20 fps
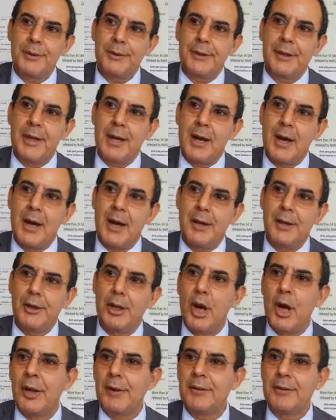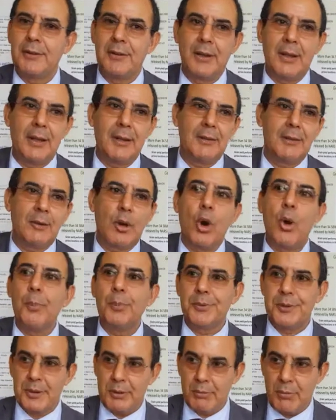they are not yet
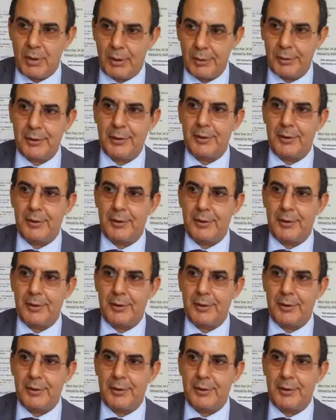optimal.